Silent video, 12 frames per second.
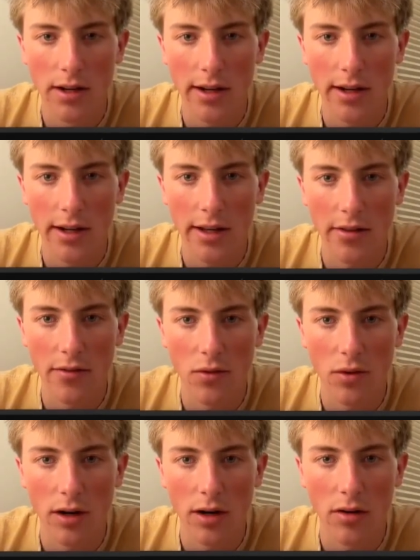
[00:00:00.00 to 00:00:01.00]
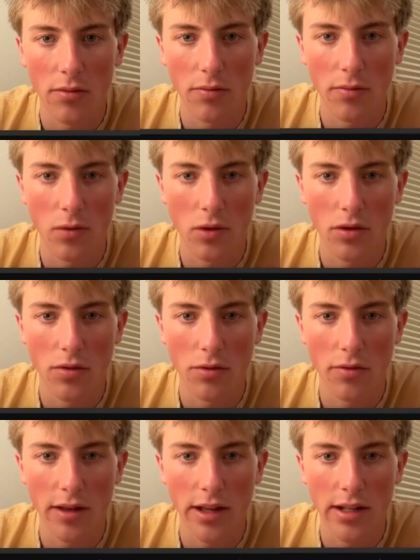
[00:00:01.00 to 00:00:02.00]
Yeah, the 4 hour, we'll just
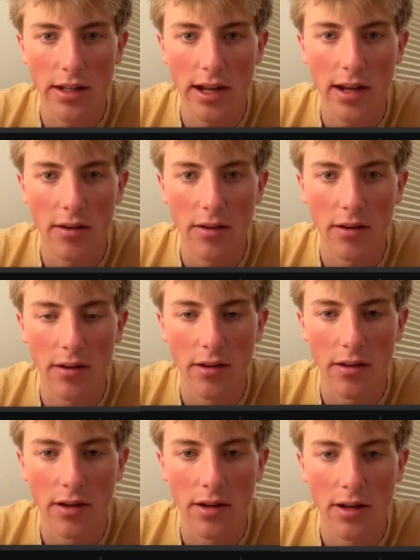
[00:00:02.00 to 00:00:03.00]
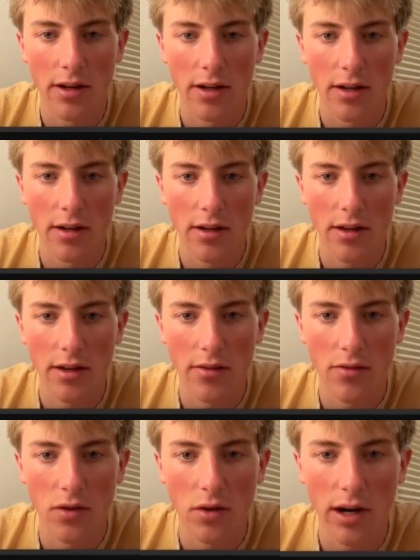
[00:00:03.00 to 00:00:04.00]
move that down. This
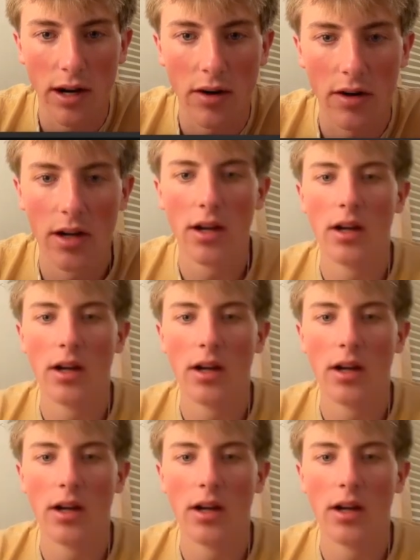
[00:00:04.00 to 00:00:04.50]
4 hour.